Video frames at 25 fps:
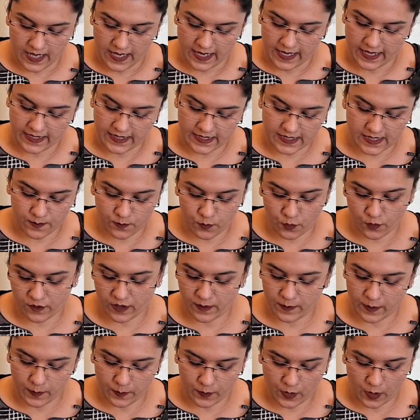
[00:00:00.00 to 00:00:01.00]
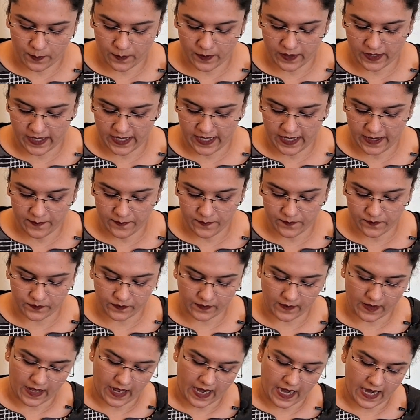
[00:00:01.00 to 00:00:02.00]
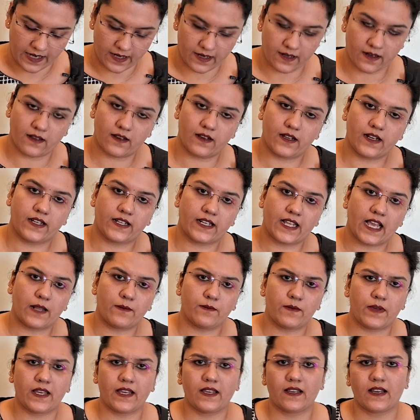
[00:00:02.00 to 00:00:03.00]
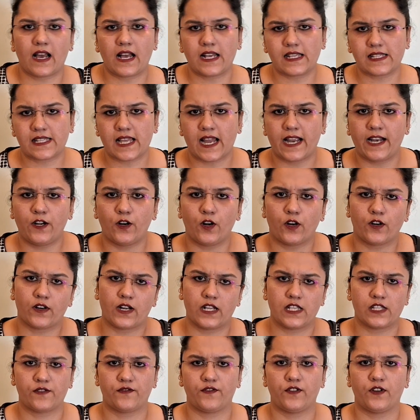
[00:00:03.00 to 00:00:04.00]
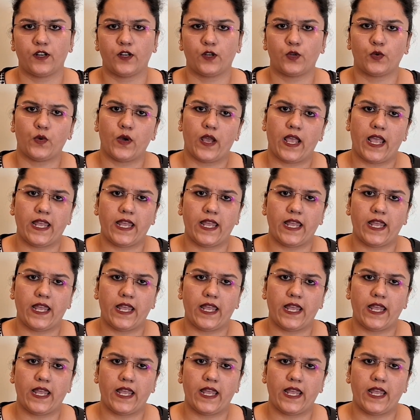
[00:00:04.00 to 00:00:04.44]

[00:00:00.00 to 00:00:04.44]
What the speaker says: it is a movable property and it can be assigned or transferred to